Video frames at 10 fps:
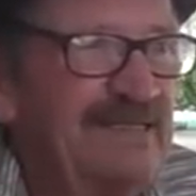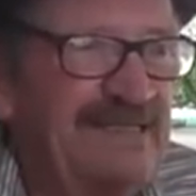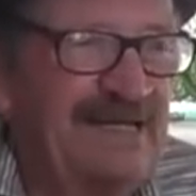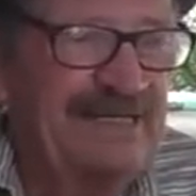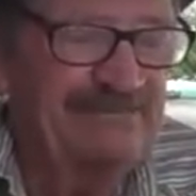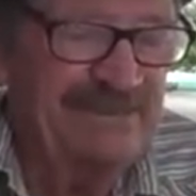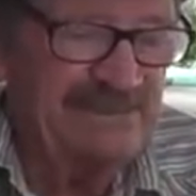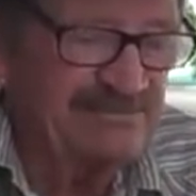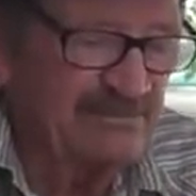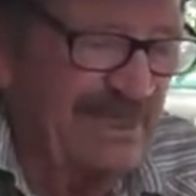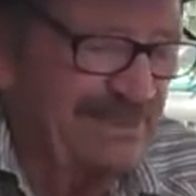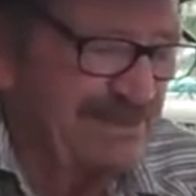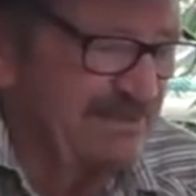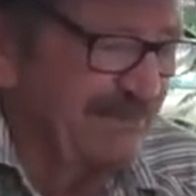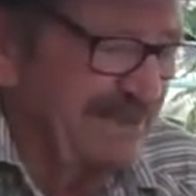and I'd even get some
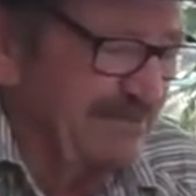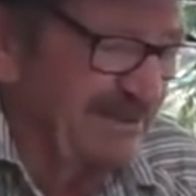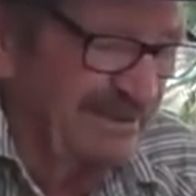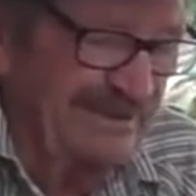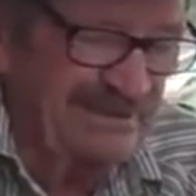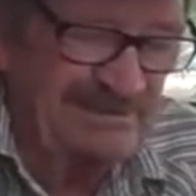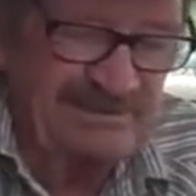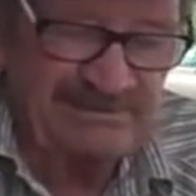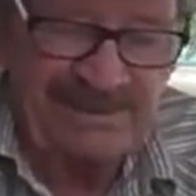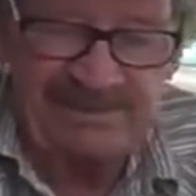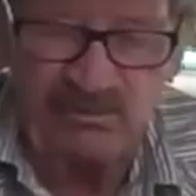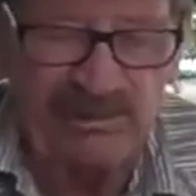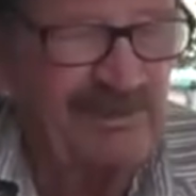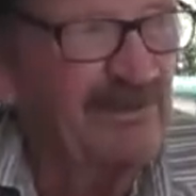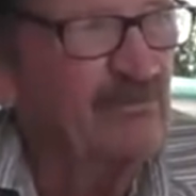grasses and make some little deals that looked like
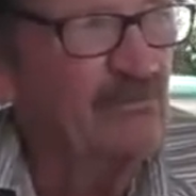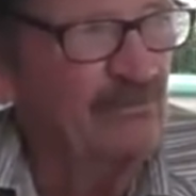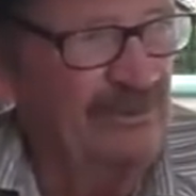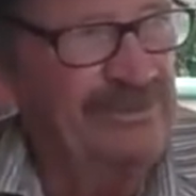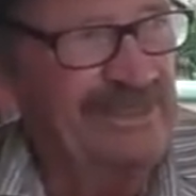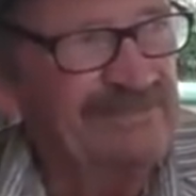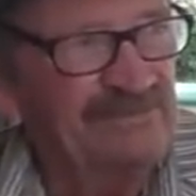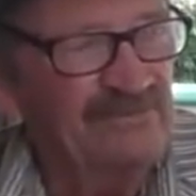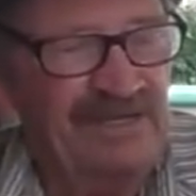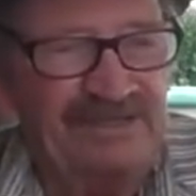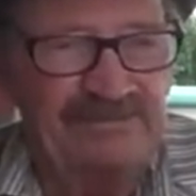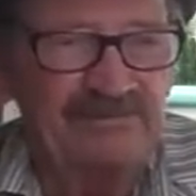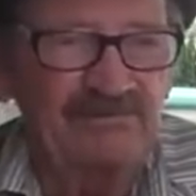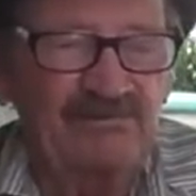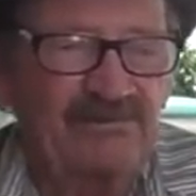quail would run down the track, you
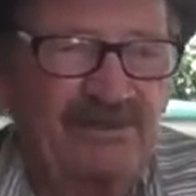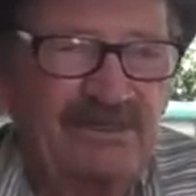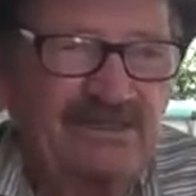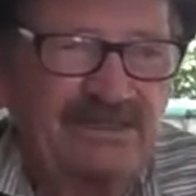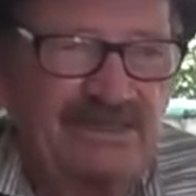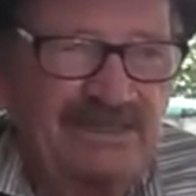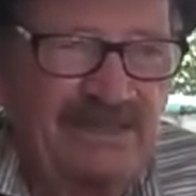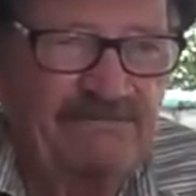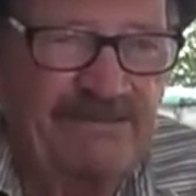know. And I'd